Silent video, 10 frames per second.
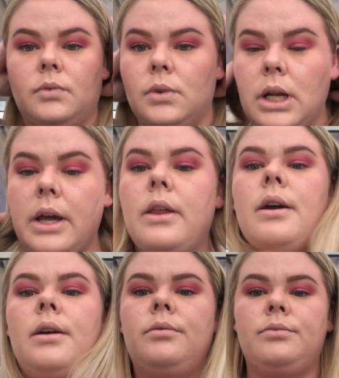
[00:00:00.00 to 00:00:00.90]
Like
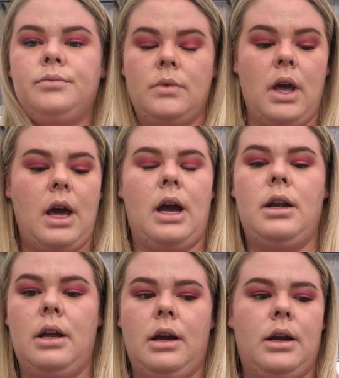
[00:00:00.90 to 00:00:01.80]
that. And
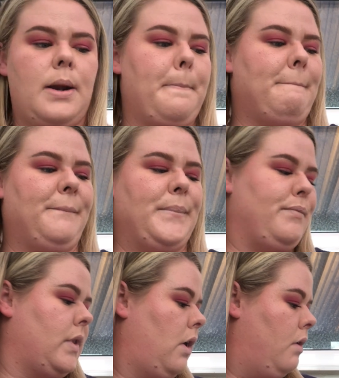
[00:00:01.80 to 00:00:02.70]
then
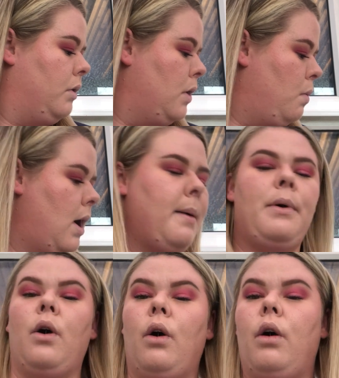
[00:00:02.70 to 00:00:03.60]
I'm going to wipe
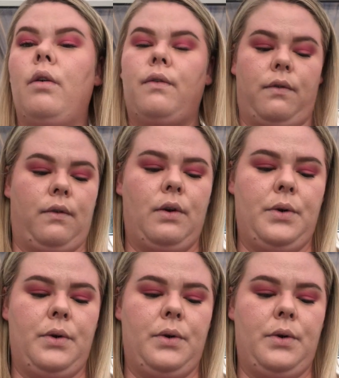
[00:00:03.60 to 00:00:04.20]
off